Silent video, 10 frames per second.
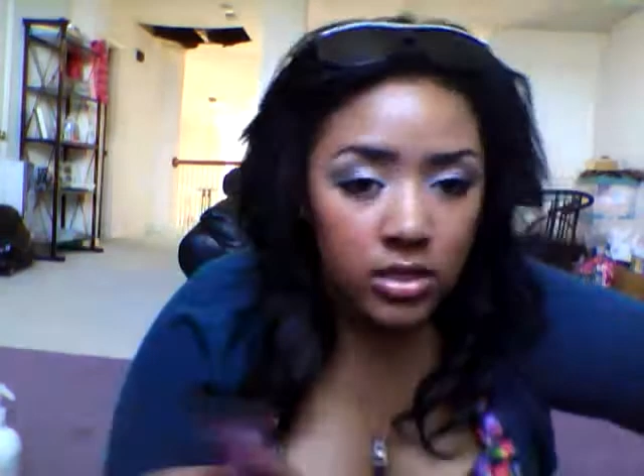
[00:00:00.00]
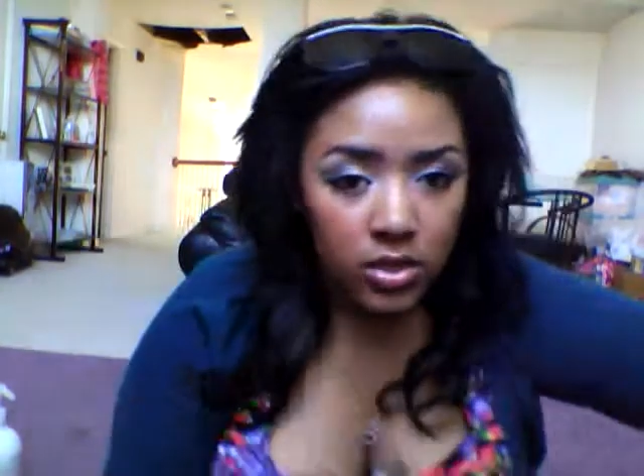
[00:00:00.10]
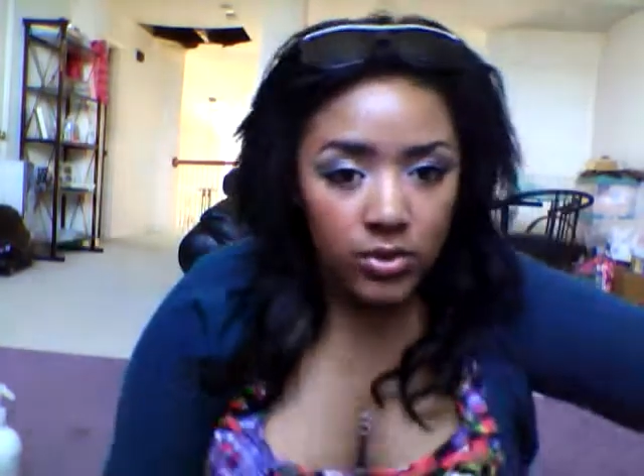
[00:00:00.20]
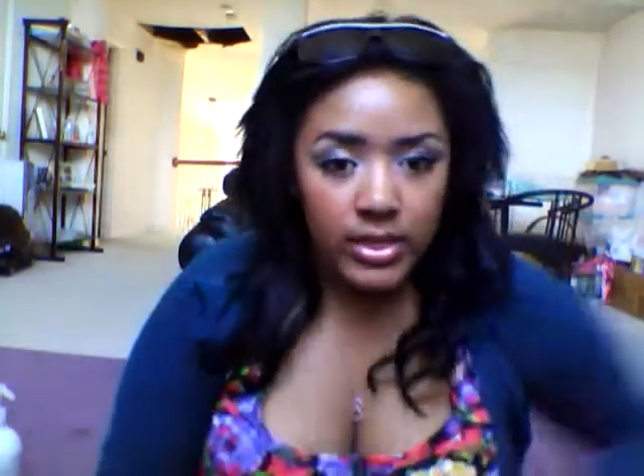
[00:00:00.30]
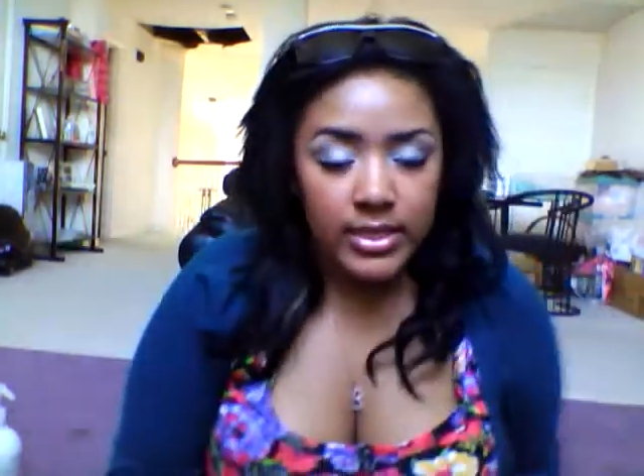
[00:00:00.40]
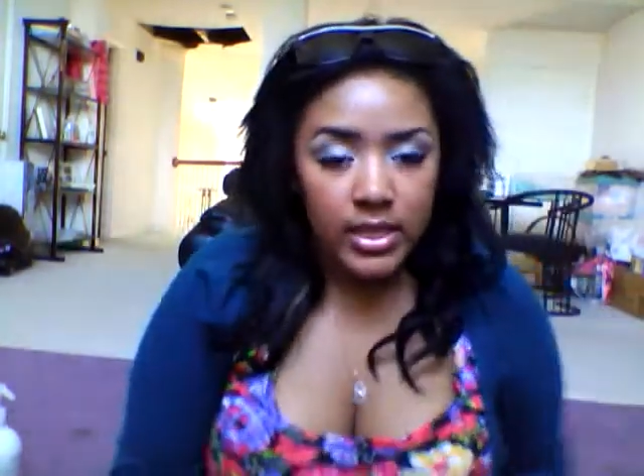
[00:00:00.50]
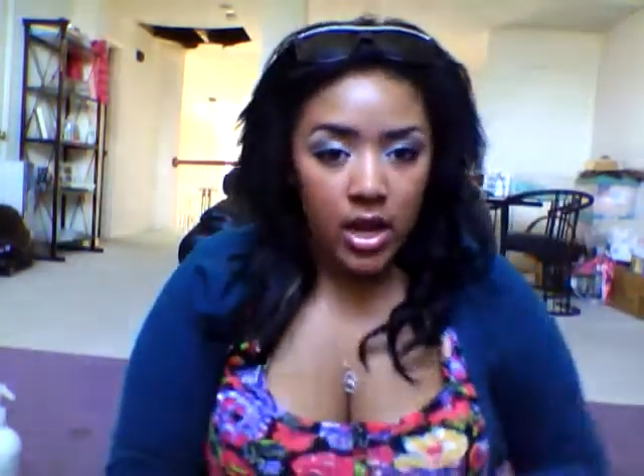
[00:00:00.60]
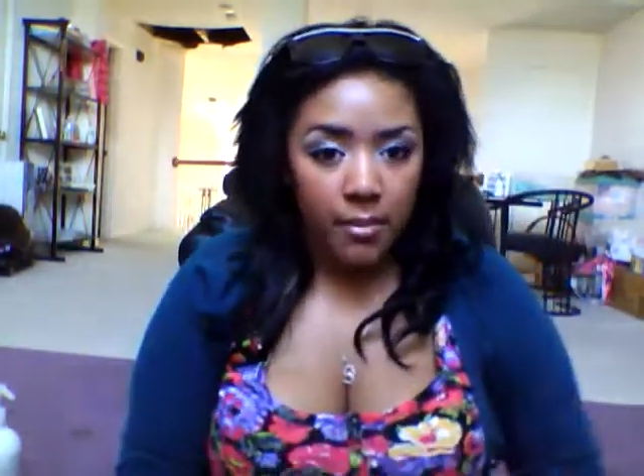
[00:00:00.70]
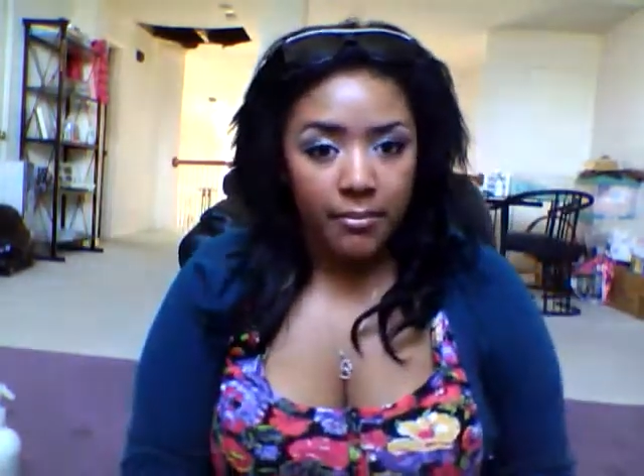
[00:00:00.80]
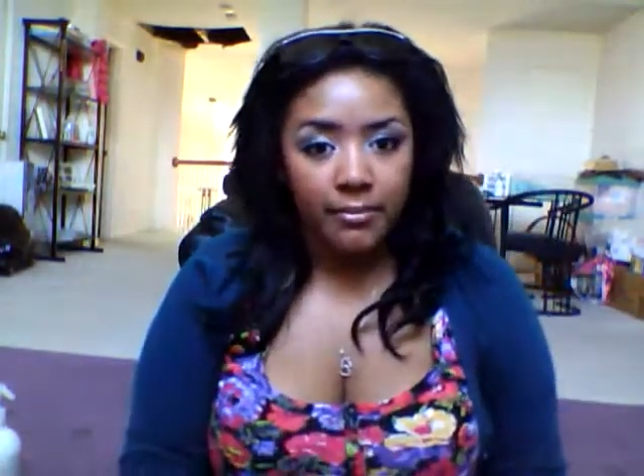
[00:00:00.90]
so it doesn't
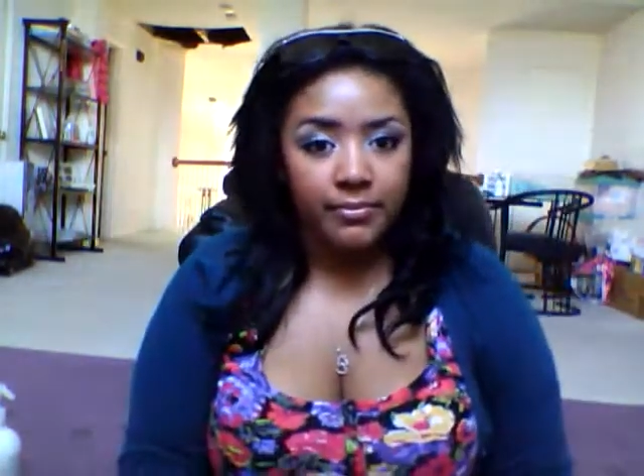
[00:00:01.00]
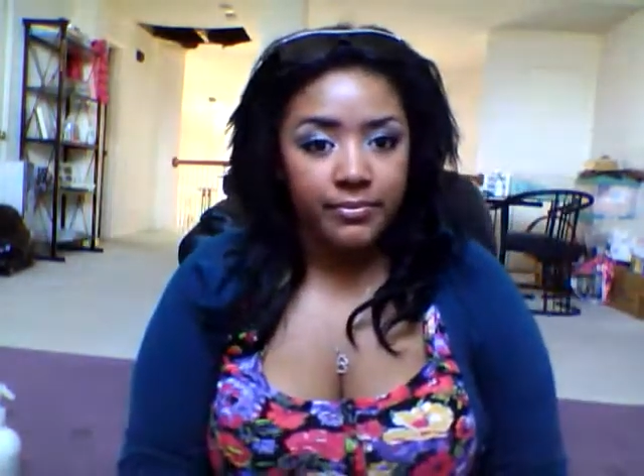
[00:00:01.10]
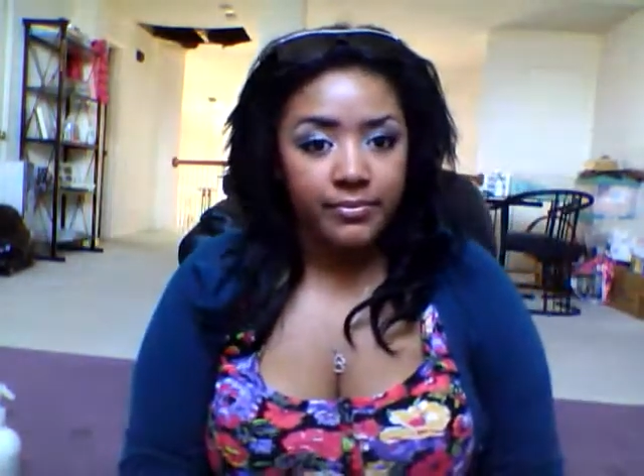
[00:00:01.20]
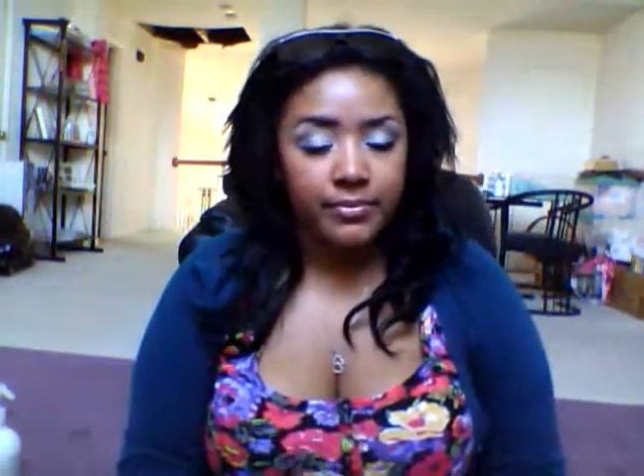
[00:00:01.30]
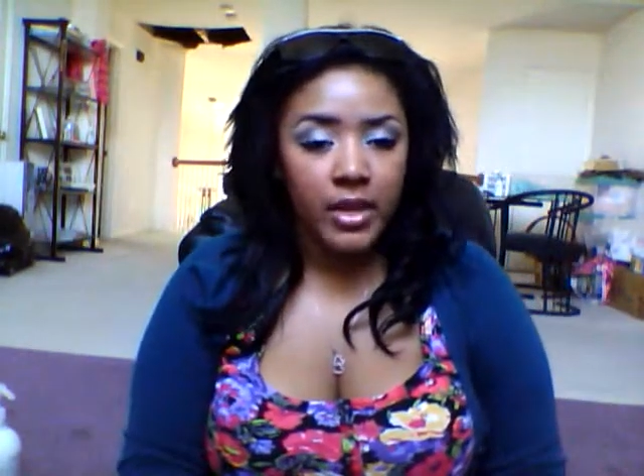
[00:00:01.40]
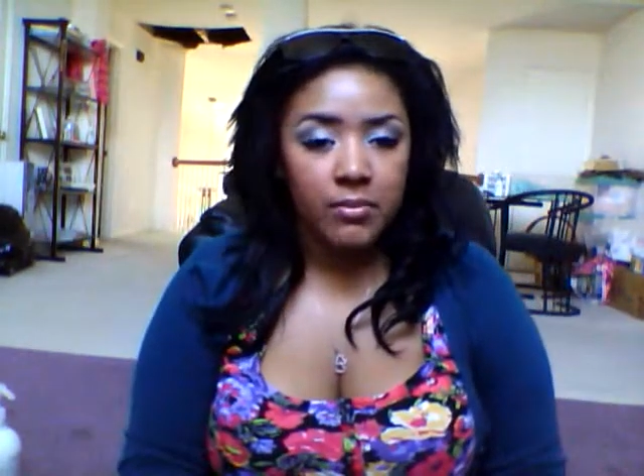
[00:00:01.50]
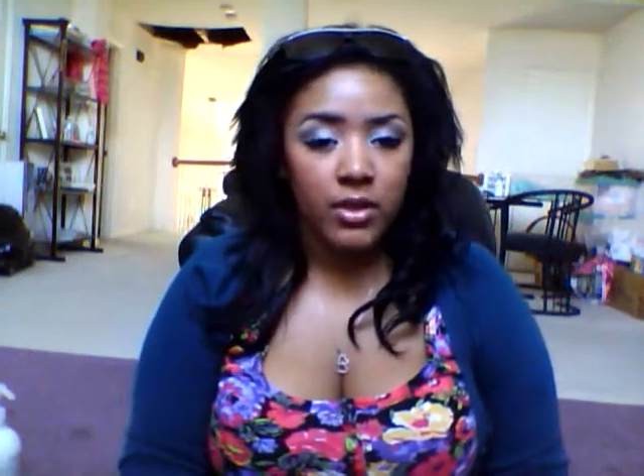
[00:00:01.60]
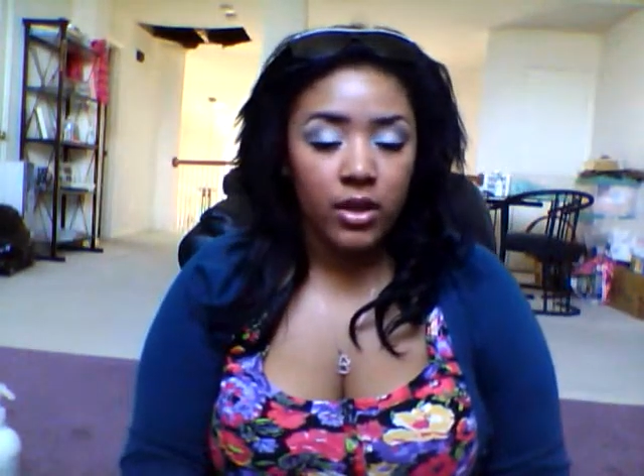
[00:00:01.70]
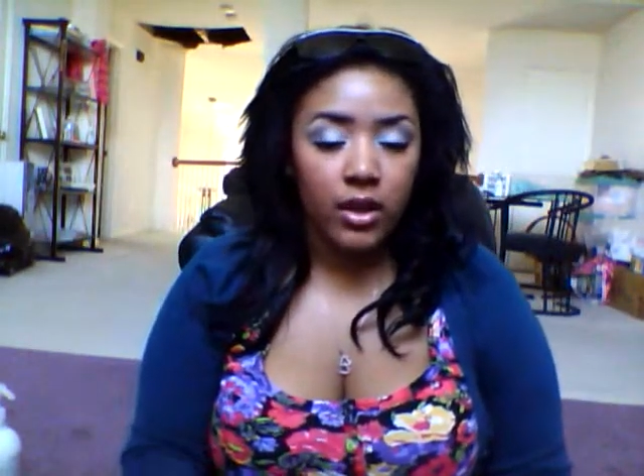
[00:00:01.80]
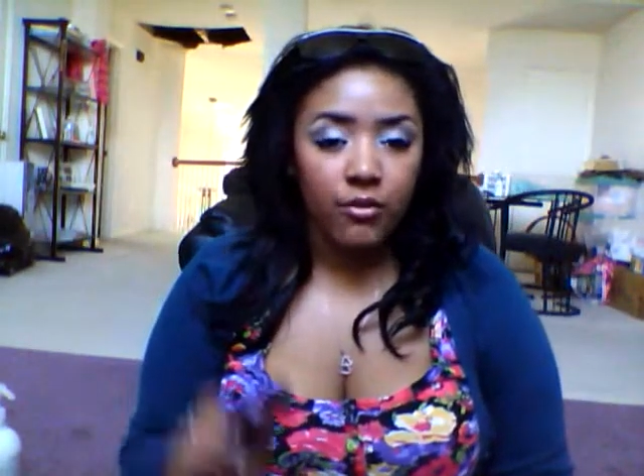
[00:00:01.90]
um, make me
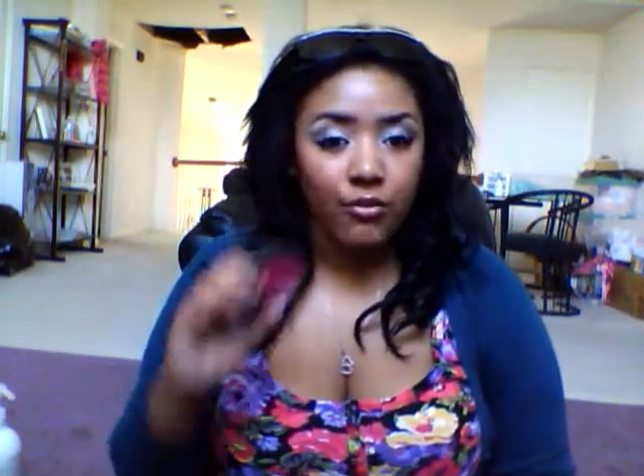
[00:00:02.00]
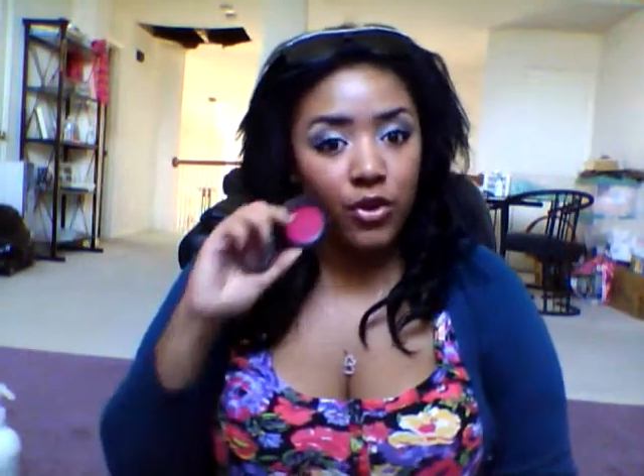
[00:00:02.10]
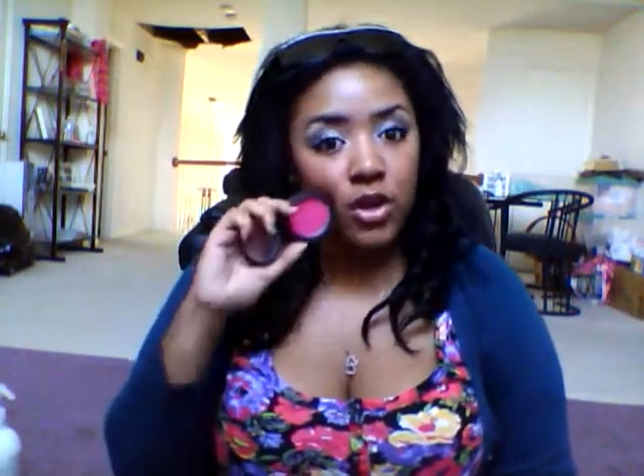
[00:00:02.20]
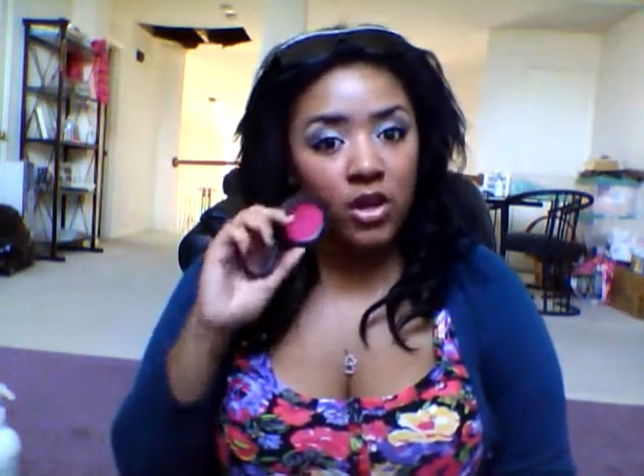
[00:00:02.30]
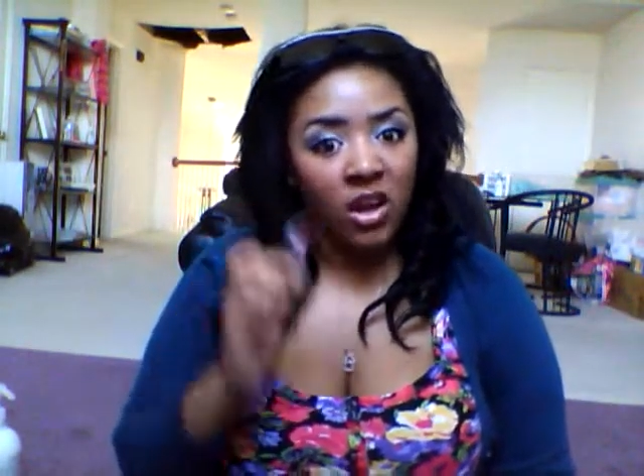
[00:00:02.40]
look like a freak.